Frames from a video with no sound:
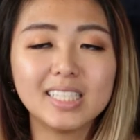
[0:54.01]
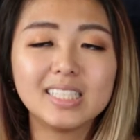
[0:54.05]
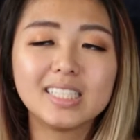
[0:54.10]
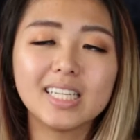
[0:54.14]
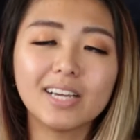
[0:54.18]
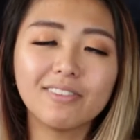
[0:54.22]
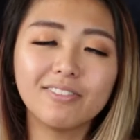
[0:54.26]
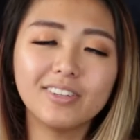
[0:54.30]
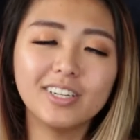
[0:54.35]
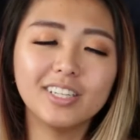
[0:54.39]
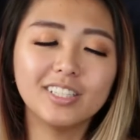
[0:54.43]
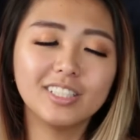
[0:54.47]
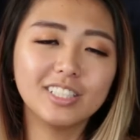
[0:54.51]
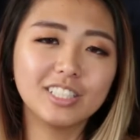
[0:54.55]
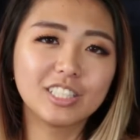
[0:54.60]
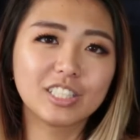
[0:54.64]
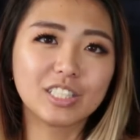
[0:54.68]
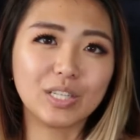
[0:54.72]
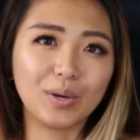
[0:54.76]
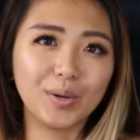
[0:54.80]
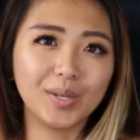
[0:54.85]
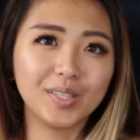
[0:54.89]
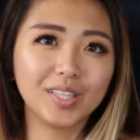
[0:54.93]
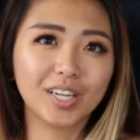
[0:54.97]
Definitely
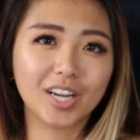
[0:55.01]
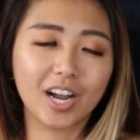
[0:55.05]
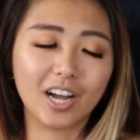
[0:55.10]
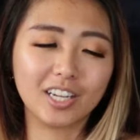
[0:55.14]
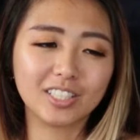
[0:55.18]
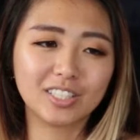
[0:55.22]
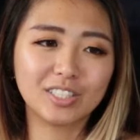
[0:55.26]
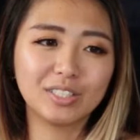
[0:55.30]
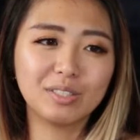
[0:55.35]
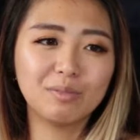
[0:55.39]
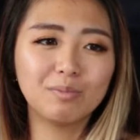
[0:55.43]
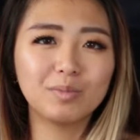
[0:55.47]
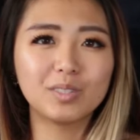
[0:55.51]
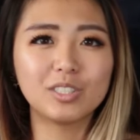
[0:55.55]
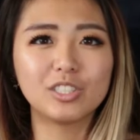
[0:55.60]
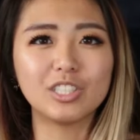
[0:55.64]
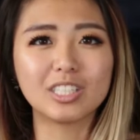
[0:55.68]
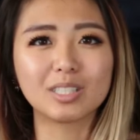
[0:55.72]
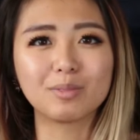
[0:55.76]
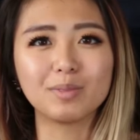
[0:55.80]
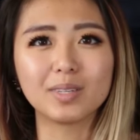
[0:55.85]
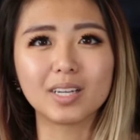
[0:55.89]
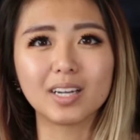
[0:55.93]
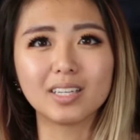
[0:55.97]
sewing the costumes
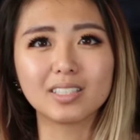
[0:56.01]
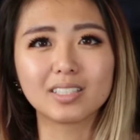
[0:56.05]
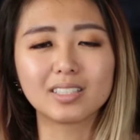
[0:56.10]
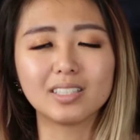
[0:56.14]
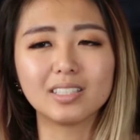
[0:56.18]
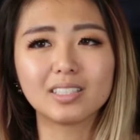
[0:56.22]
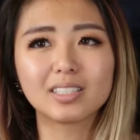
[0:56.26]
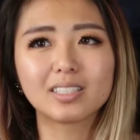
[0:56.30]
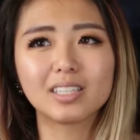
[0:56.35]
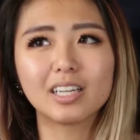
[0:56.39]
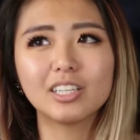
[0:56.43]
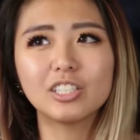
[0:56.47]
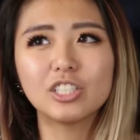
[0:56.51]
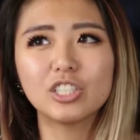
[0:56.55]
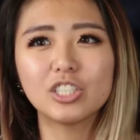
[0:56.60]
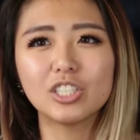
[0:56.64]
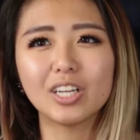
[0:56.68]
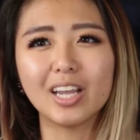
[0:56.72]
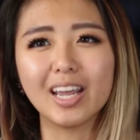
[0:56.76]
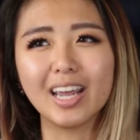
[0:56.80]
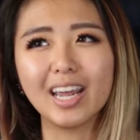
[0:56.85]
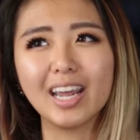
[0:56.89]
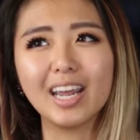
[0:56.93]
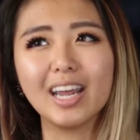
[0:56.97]
just because there's such
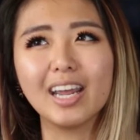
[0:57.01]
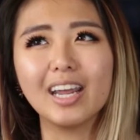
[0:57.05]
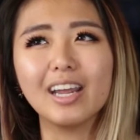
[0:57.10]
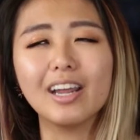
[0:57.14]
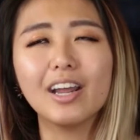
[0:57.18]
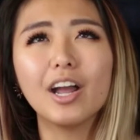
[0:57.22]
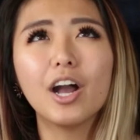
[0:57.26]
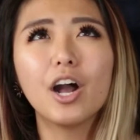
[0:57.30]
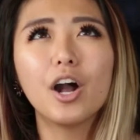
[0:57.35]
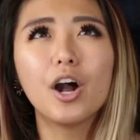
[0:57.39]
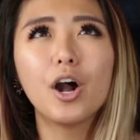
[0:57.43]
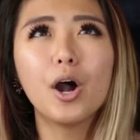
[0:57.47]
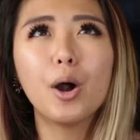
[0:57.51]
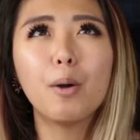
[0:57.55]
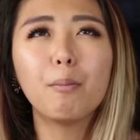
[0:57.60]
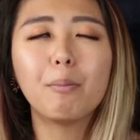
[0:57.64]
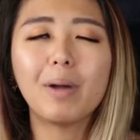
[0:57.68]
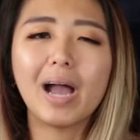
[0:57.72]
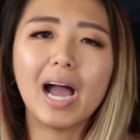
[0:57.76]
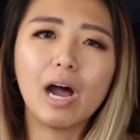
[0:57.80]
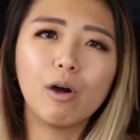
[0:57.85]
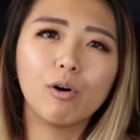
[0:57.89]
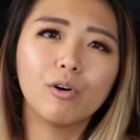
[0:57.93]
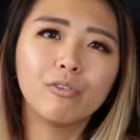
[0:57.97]
a
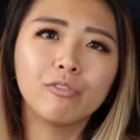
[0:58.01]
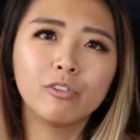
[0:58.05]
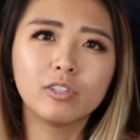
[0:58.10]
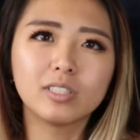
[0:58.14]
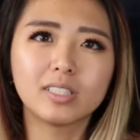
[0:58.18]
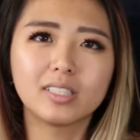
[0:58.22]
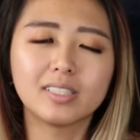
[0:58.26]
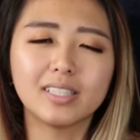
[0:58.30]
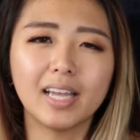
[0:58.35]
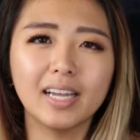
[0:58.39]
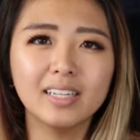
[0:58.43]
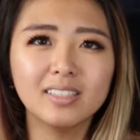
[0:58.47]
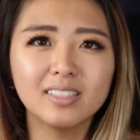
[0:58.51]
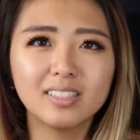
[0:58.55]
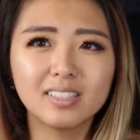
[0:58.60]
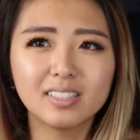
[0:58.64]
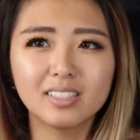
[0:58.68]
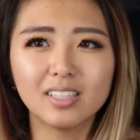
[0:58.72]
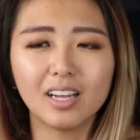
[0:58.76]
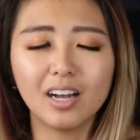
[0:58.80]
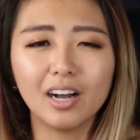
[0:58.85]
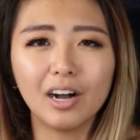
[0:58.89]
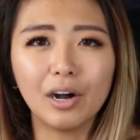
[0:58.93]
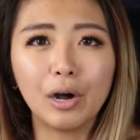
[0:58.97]
powerful
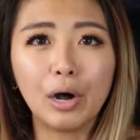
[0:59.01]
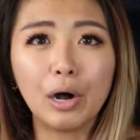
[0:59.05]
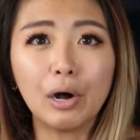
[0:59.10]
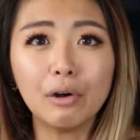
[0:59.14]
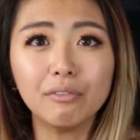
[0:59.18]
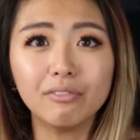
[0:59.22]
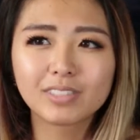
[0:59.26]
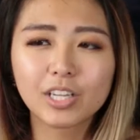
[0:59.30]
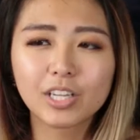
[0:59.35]
sense of